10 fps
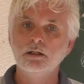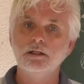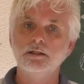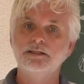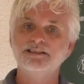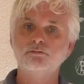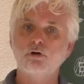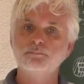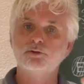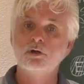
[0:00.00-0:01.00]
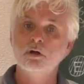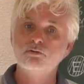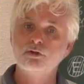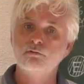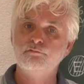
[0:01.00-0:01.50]
it describes
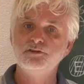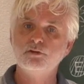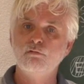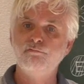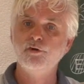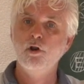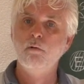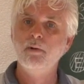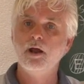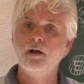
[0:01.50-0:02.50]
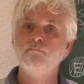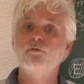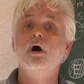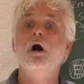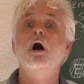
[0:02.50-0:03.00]
concrete physical phenomena
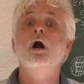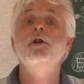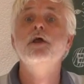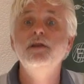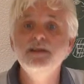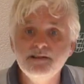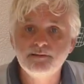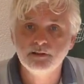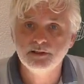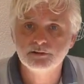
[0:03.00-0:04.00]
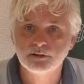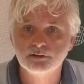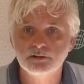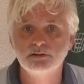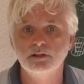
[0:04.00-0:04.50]
underneath these
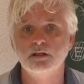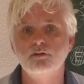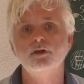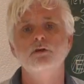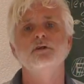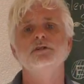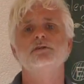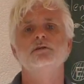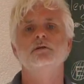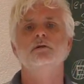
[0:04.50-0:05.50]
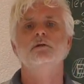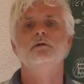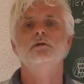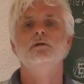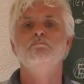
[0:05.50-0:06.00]
existing theories.
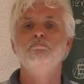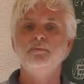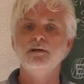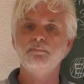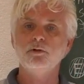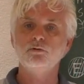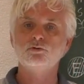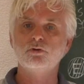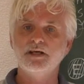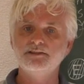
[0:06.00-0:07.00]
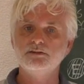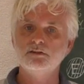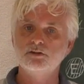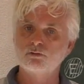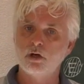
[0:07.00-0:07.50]
BPO tries to
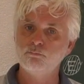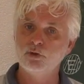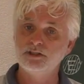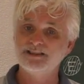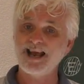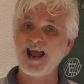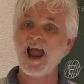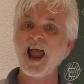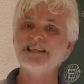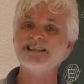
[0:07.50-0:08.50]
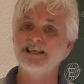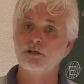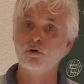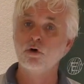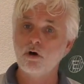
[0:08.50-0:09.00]
describe what is actually
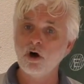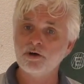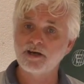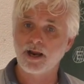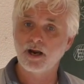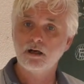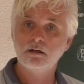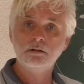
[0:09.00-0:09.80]
going on there,